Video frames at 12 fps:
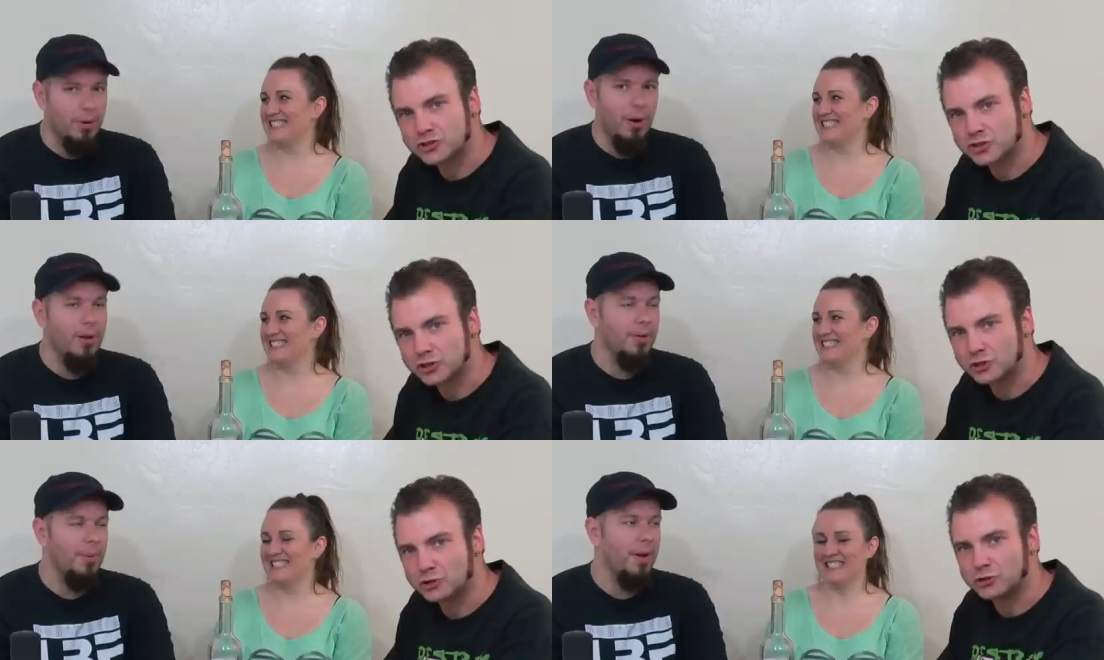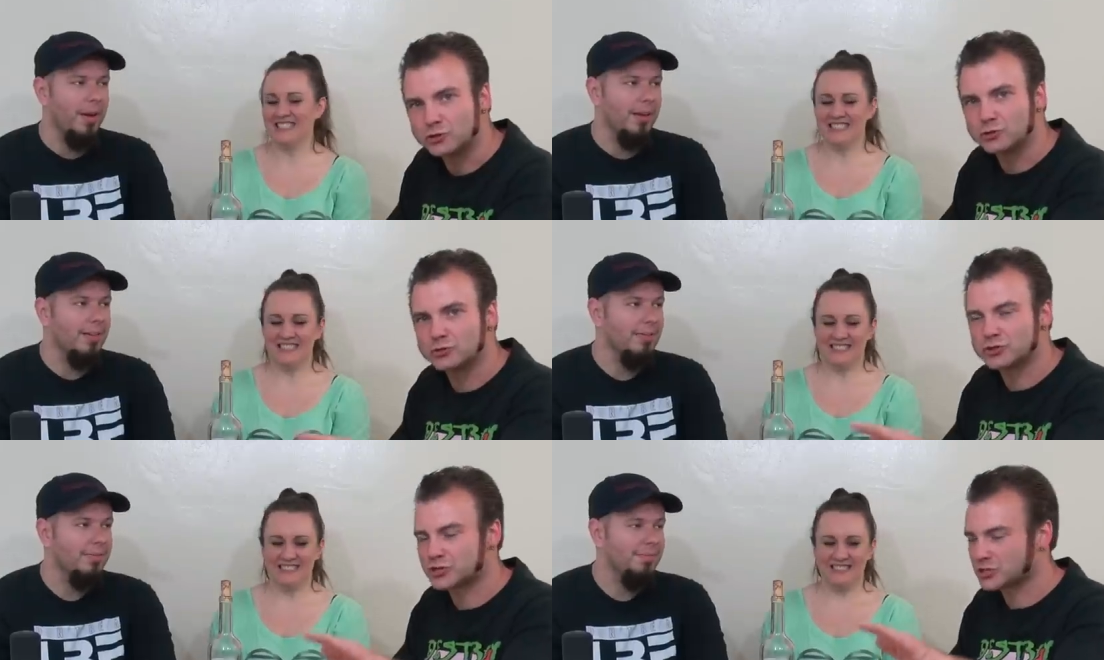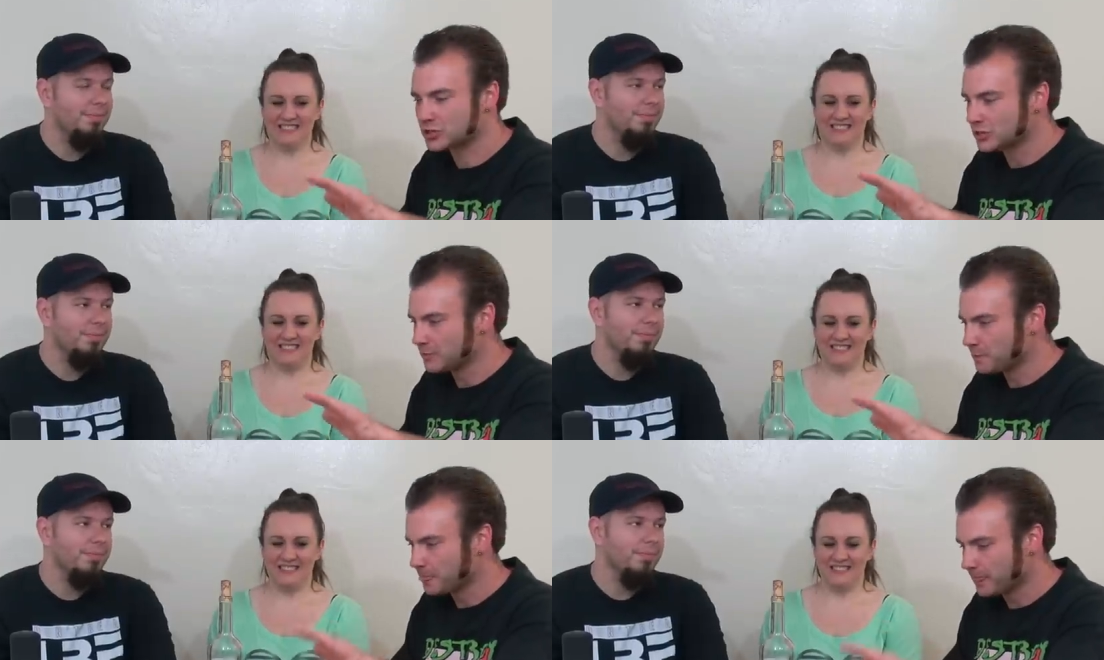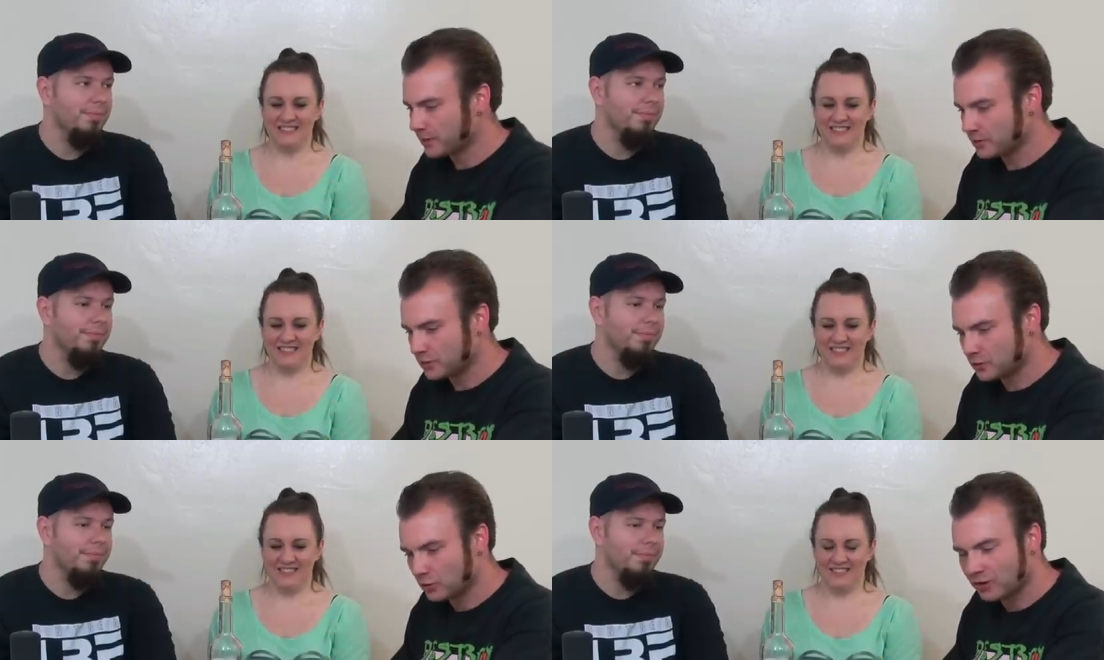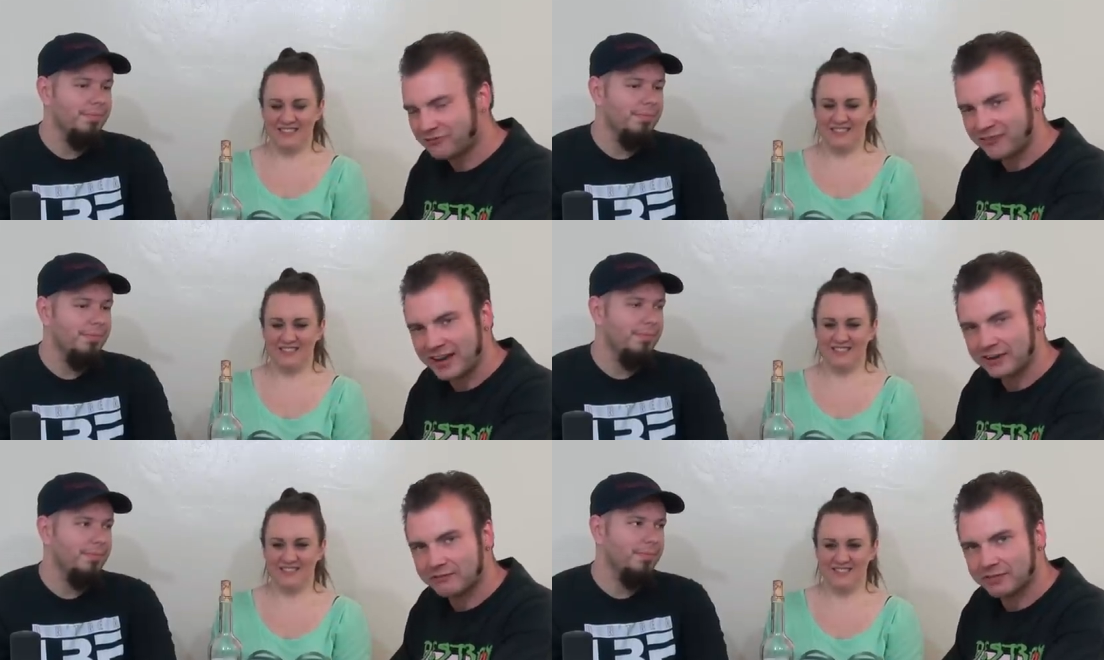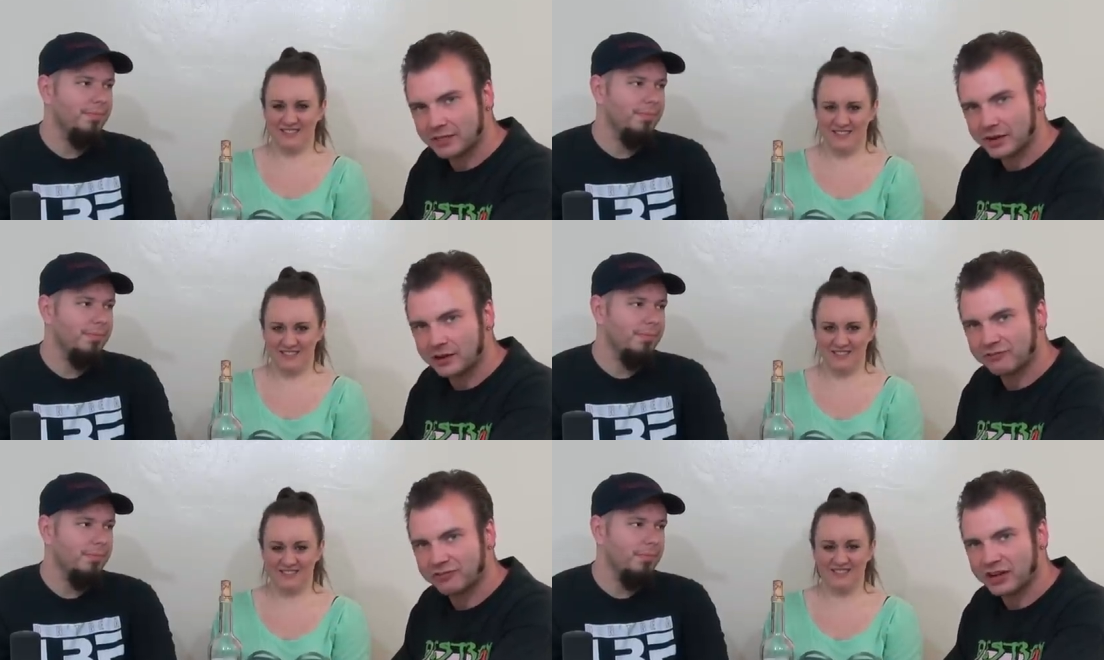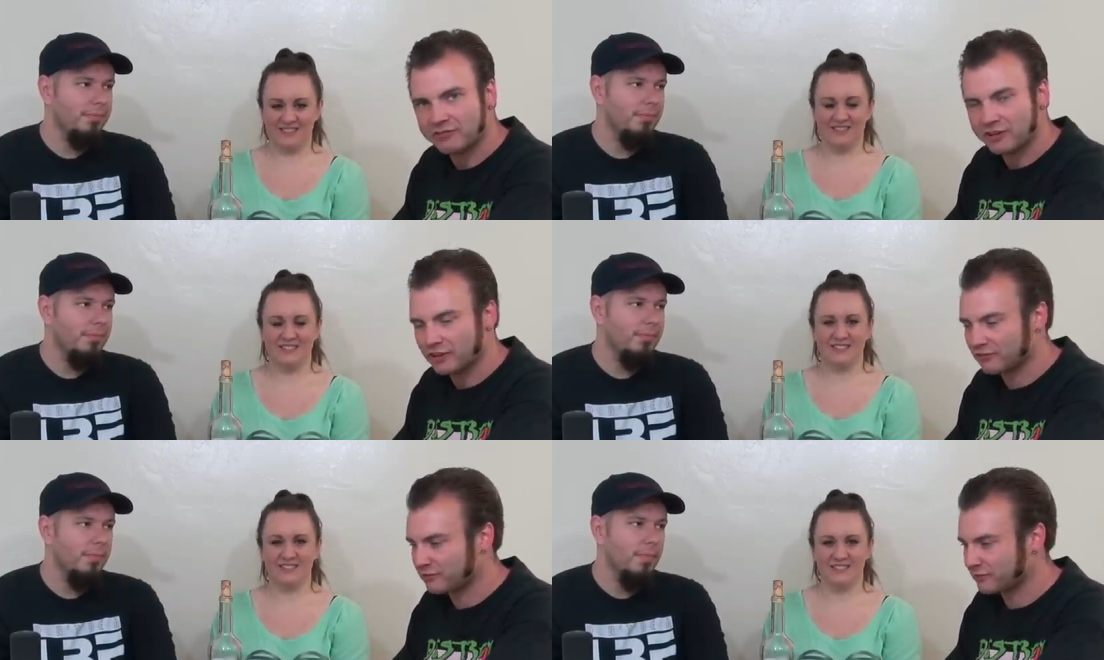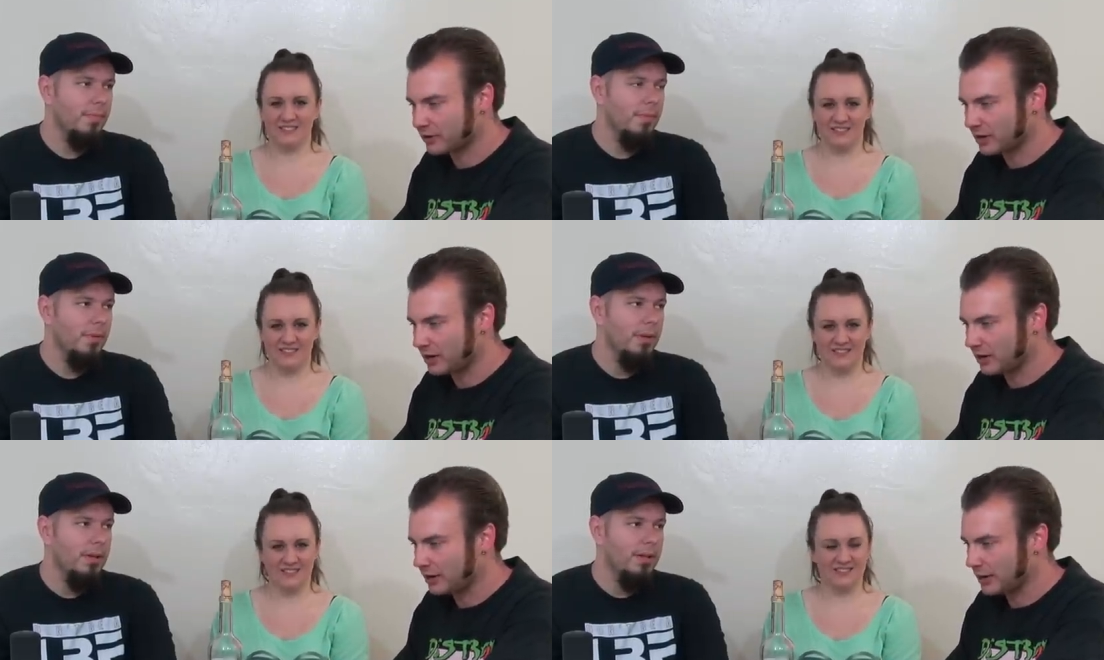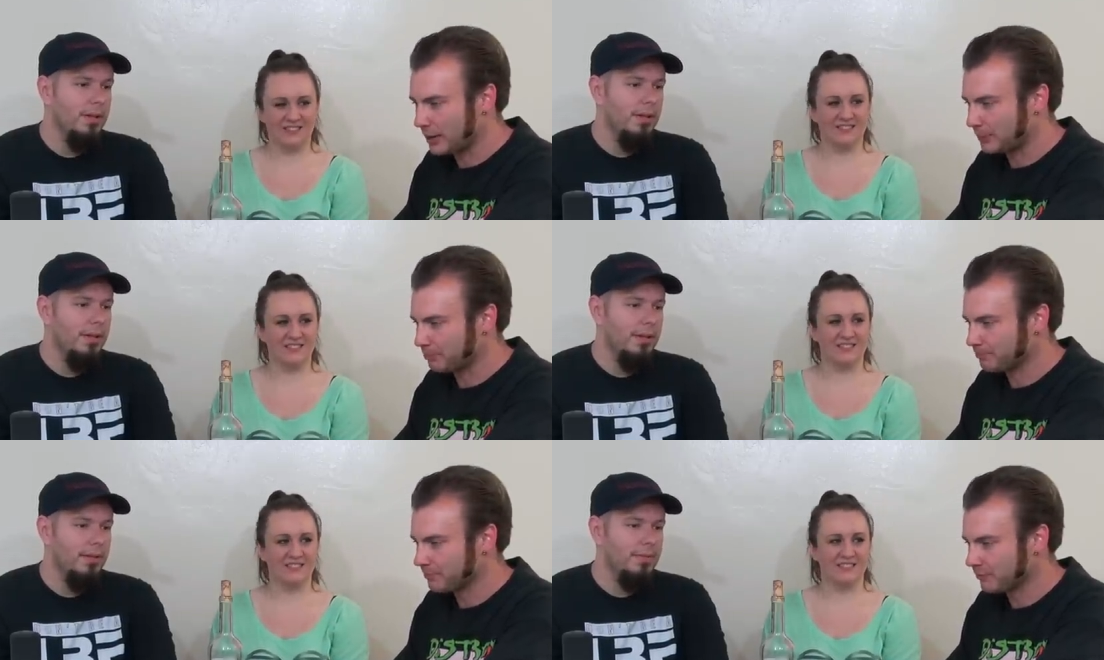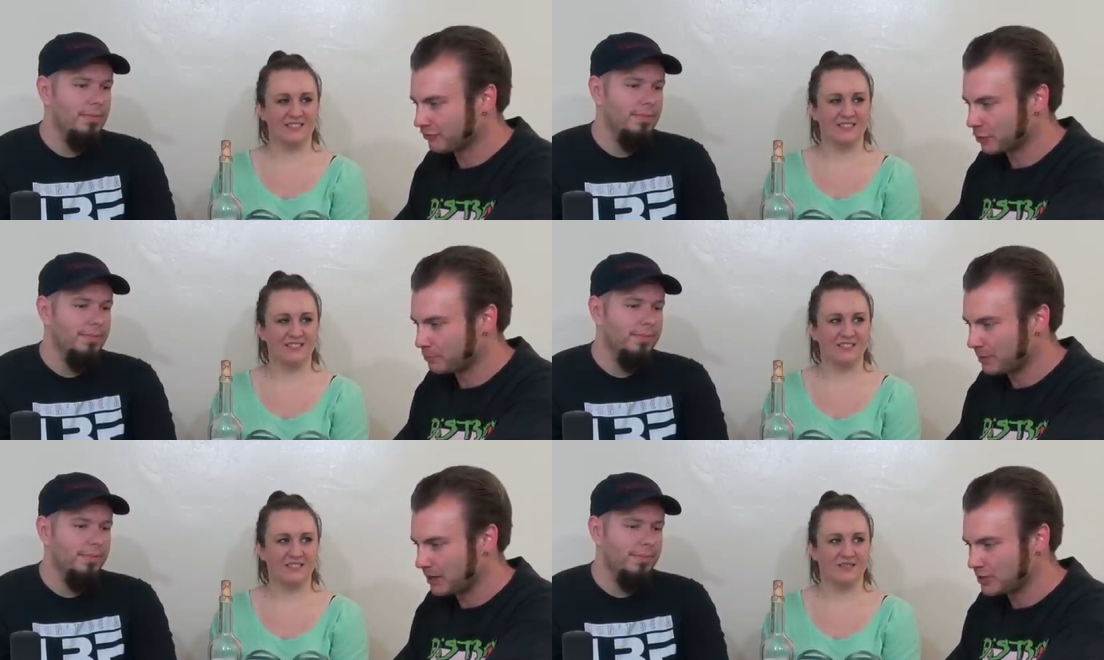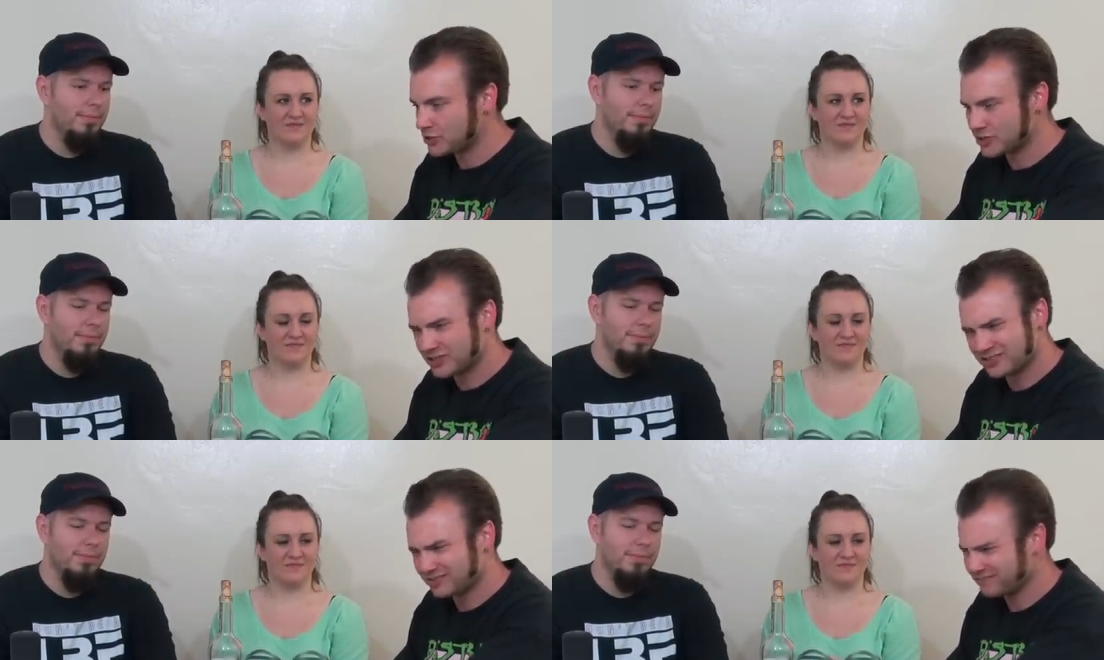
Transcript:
Speaker 1: loco Jews. You're a fan of their flavor of um, fruit punch.